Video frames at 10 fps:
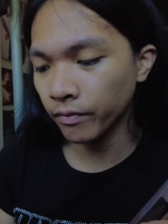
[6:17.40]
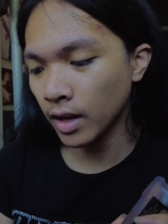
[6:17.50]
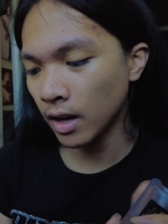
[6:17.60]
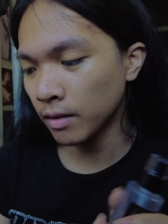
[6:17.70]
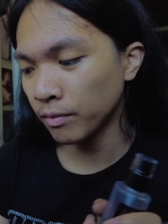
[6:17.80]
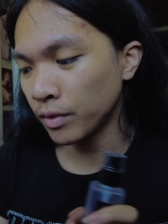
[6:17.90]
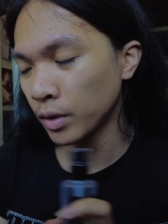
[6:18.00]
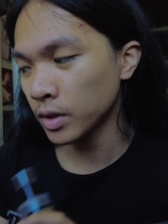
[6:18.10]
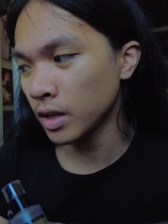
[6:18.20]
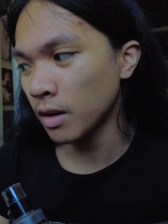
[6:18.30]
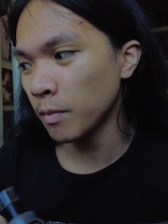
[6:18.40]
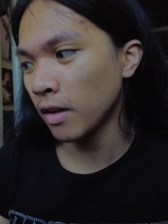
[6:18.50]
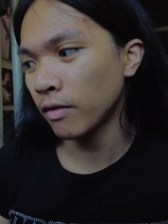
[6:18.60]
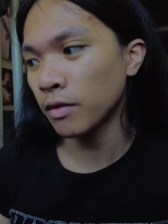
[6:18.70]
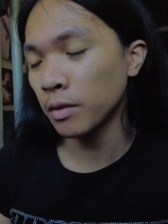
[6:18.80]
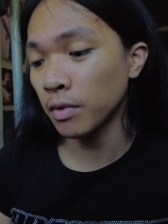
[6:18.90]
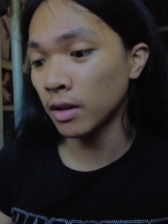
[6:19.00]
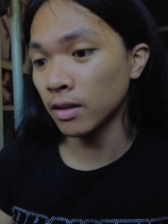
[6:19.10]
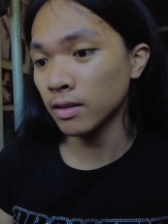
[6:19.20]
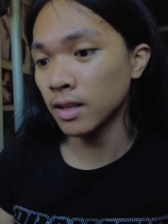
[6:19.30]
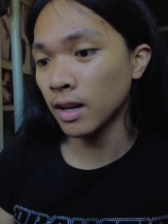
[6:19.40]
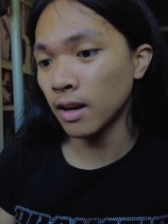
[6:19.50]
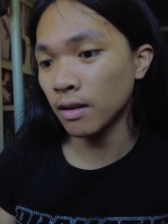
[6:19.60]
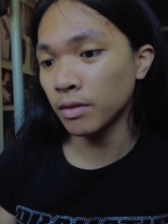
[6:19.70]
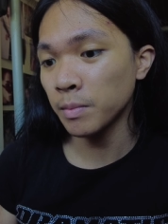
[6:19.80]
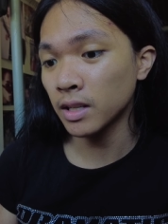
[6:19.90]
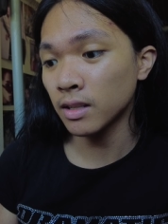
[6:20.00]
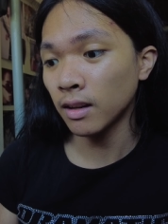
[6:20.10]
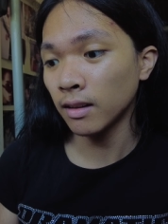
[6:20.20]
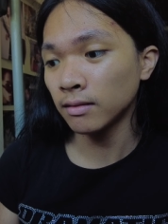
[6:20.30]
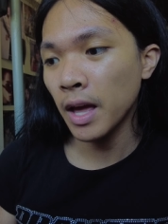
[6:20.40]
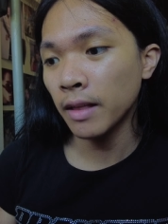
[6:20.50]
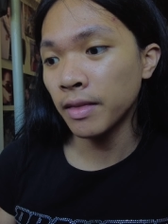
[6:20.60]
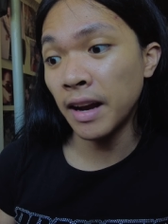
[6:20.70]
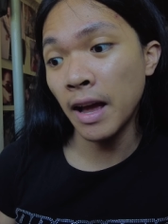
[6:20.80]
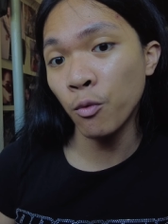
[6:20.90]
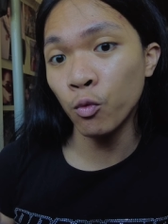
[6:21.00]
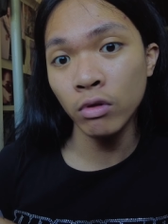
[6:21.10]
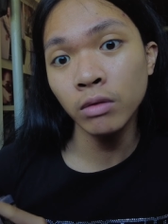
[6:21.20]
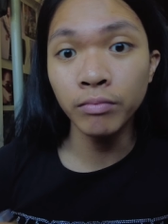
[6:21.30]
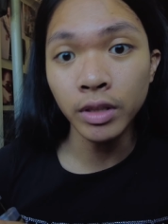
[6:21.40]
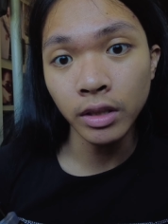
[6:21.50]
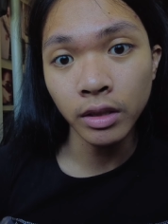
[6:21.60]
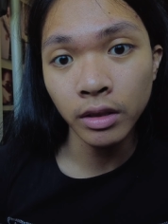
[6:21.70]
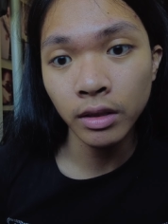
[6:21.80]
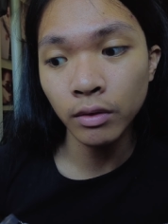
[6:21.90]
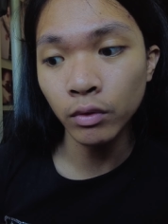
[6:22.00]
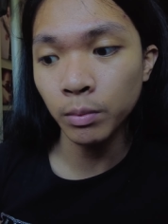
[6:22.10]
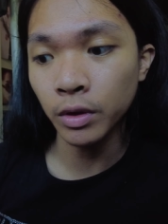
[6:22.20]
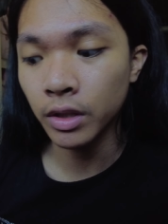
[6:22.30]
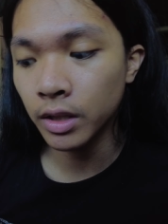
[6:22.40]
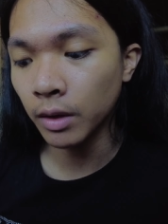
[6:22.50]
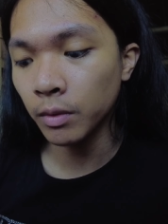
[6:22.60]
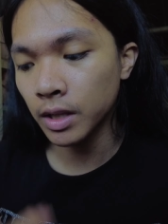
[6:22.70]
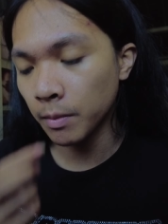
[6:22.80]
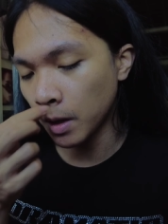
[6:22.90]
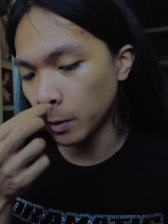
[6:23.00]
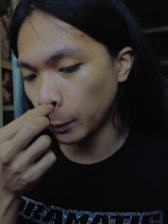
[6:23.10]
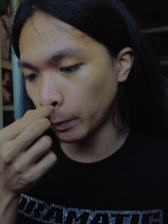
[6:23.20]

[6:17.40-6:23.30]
Um, those are my favorite products that I got from YesStyle and that I will be repurchasing once I'm out.